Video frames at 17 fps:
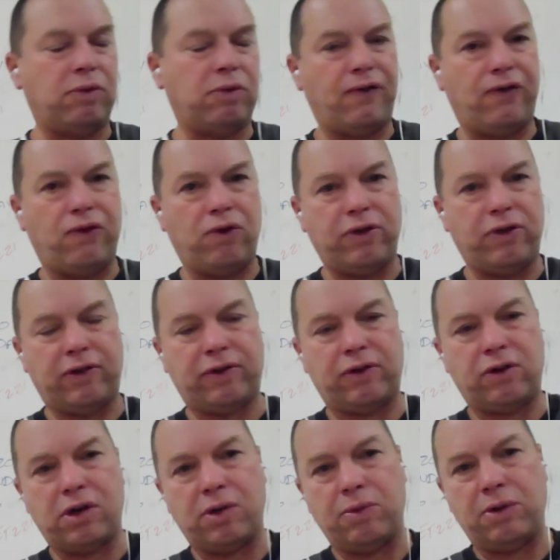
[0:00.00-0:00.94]
before the
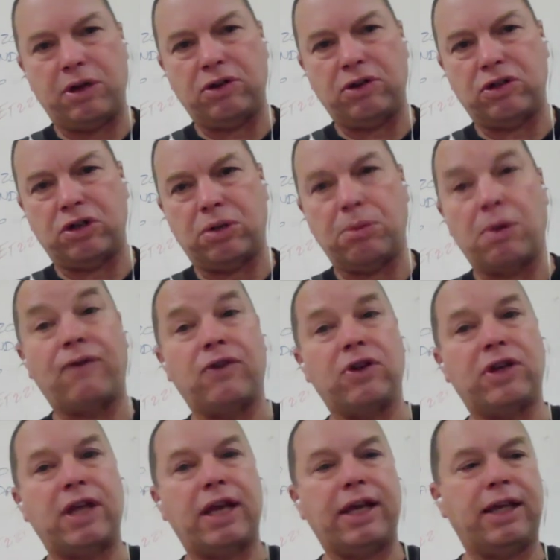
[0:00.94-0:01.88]
start of winter term if you're
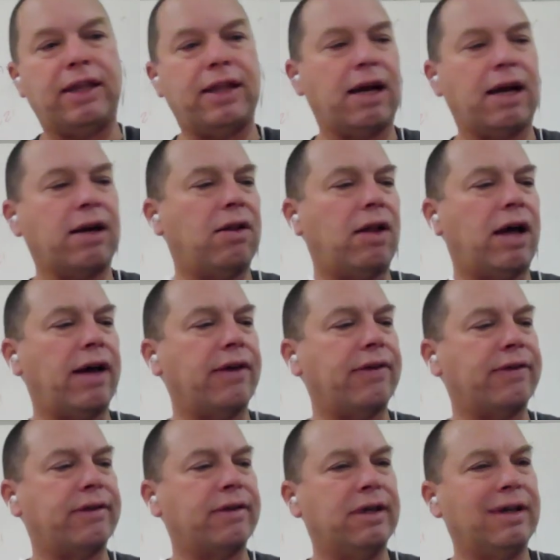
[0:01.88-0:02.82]
taking that
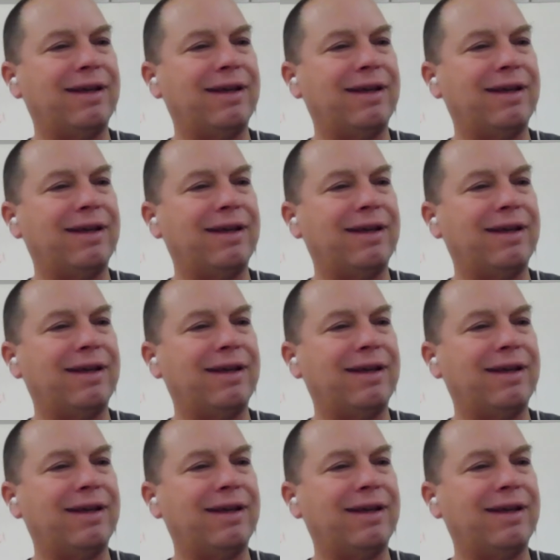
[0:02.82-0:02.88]
class.